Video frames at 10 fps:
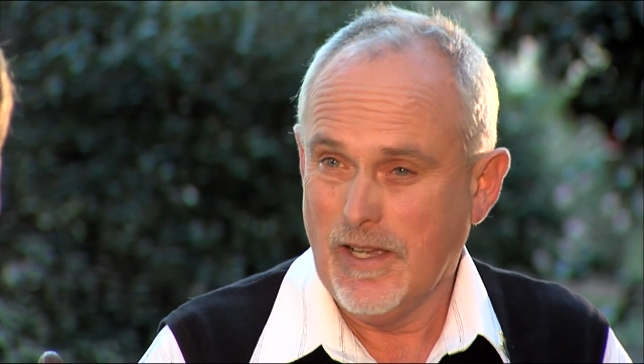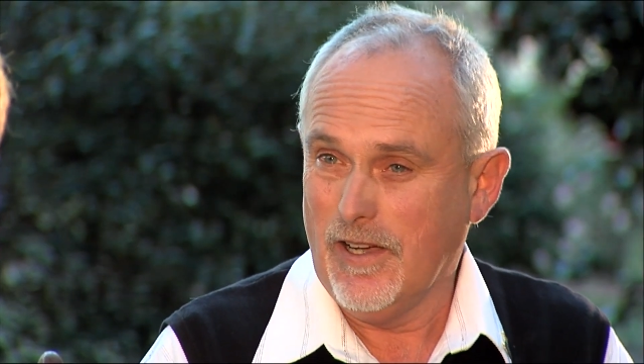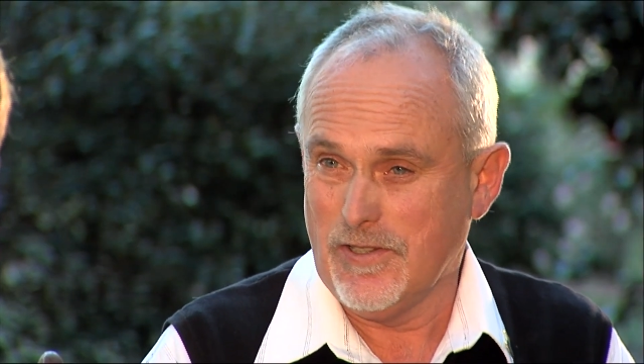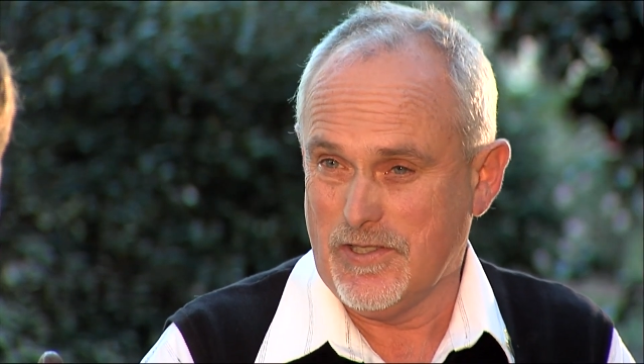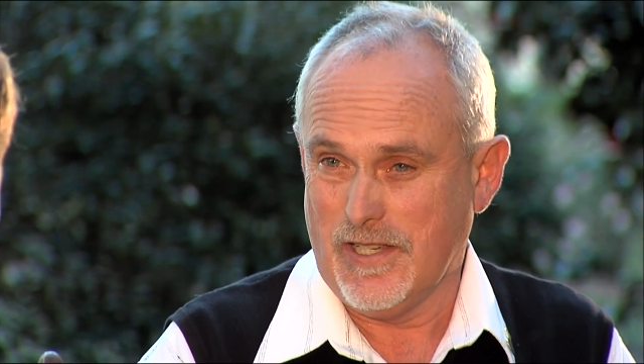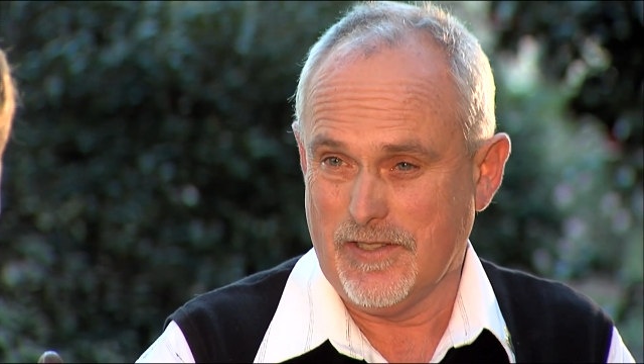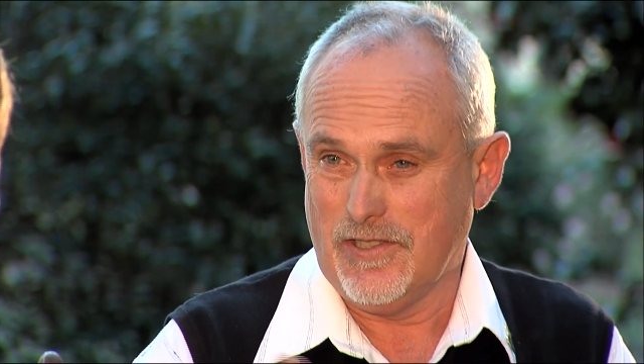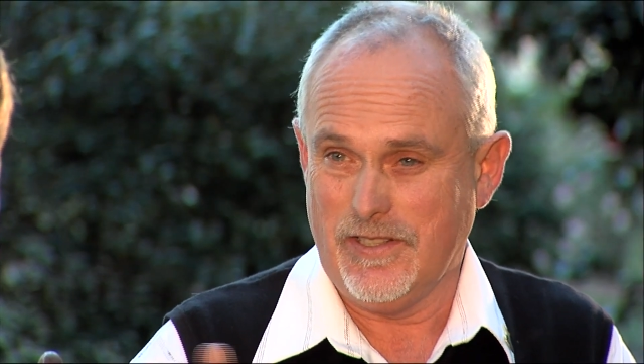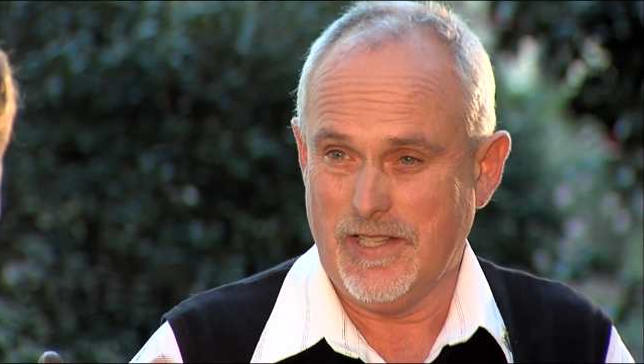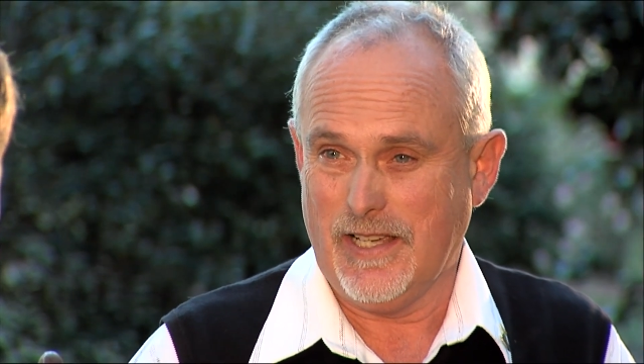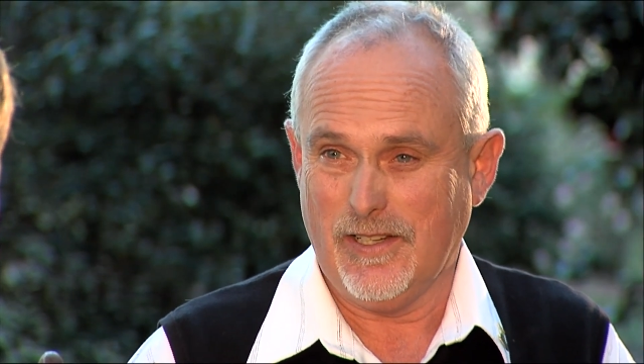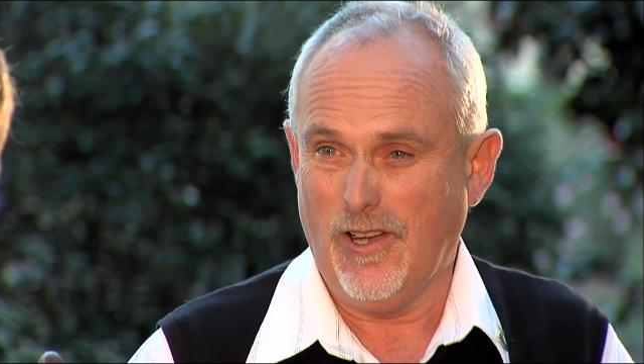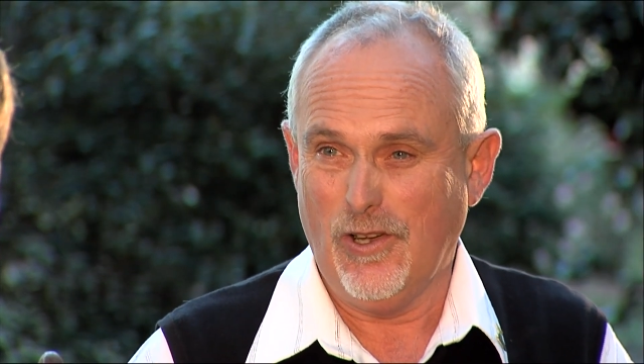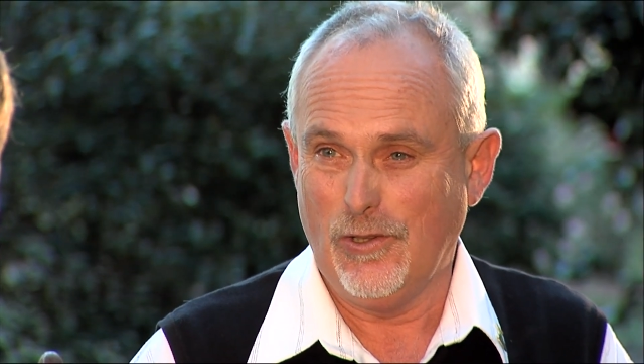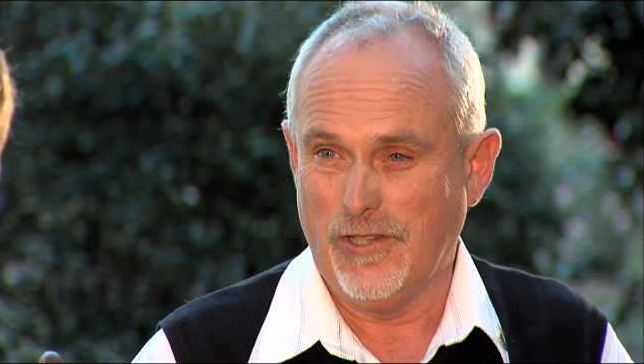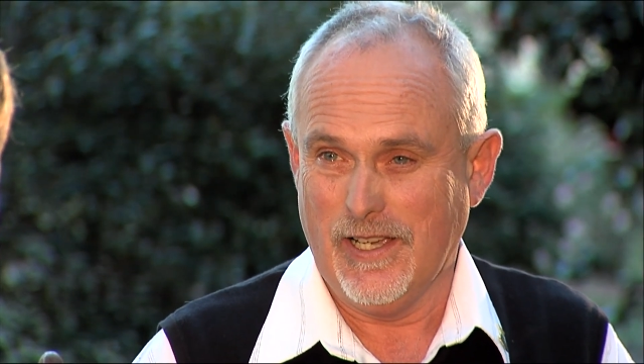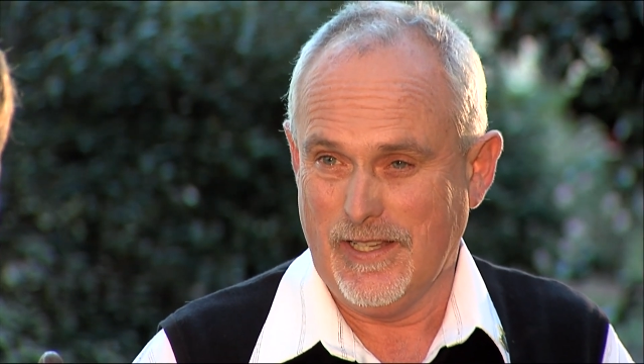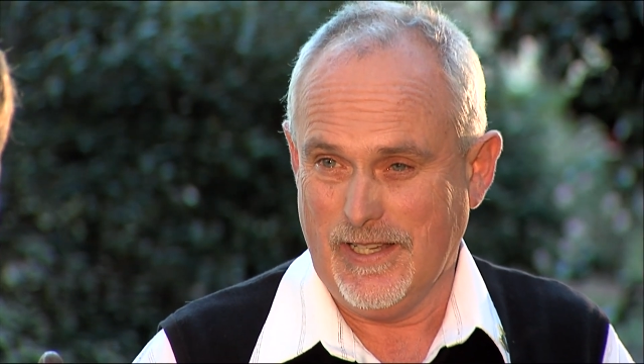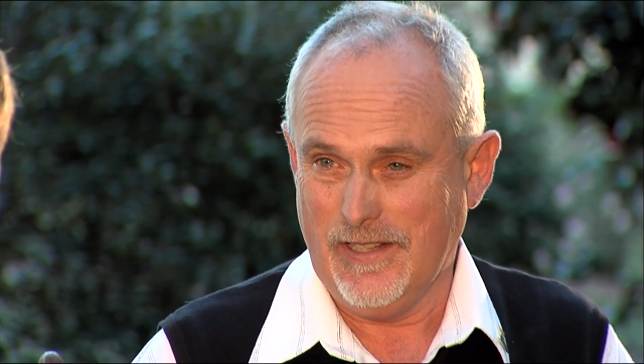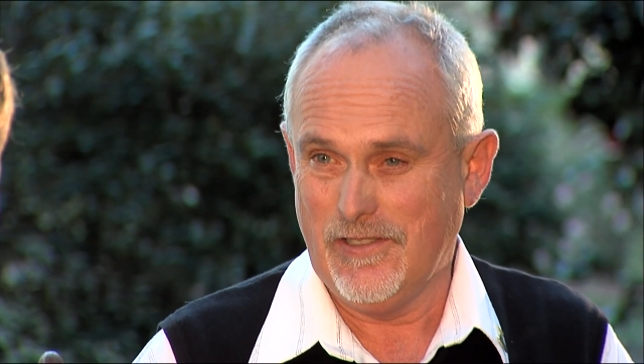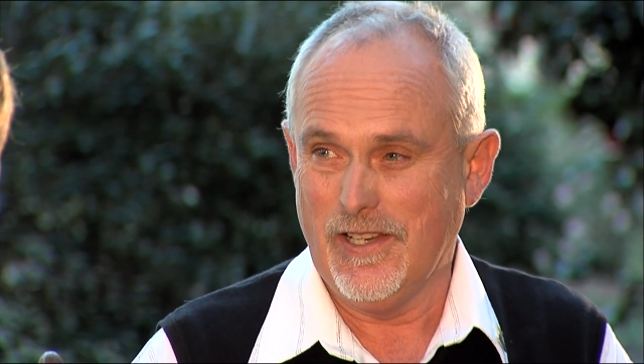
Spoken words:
I used to actually take a whole day out.